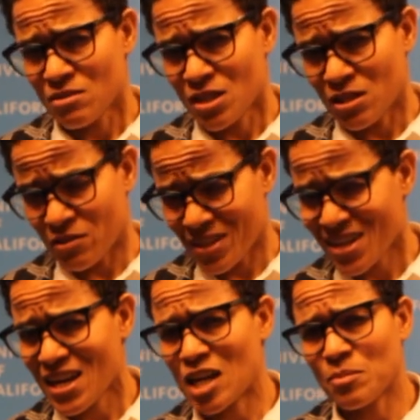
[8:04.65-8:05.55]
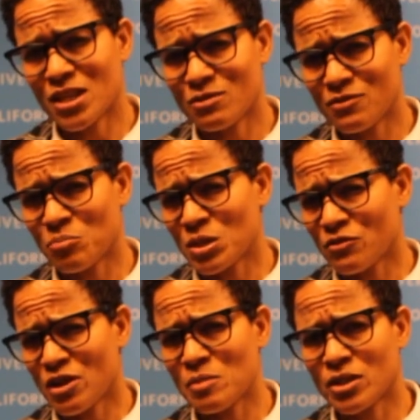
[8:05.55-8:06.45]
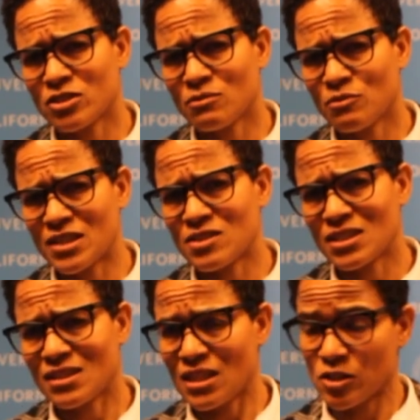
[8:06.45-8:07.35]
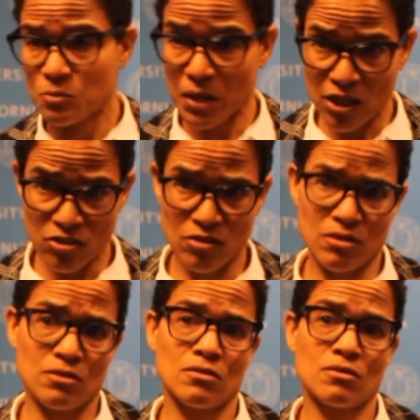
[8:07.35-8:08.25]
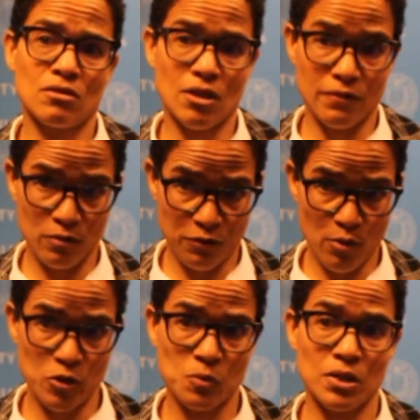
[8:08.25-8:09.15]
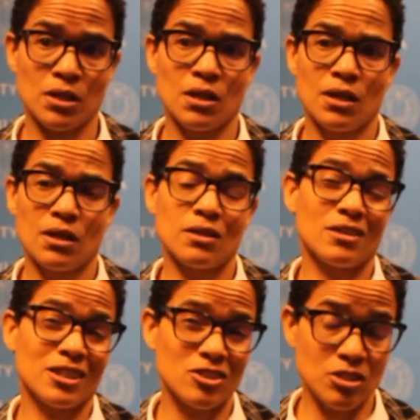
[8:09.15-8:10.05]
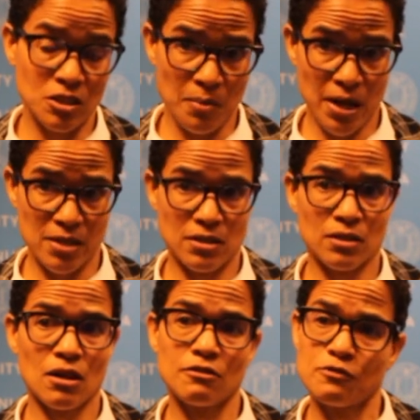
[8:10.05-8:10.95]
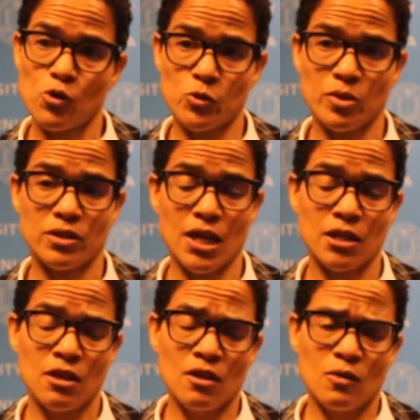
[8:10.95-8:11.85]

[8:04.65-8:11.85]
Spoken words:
the academy has been very much invested in the expansion of enforcement and legitimizing law enforcement, that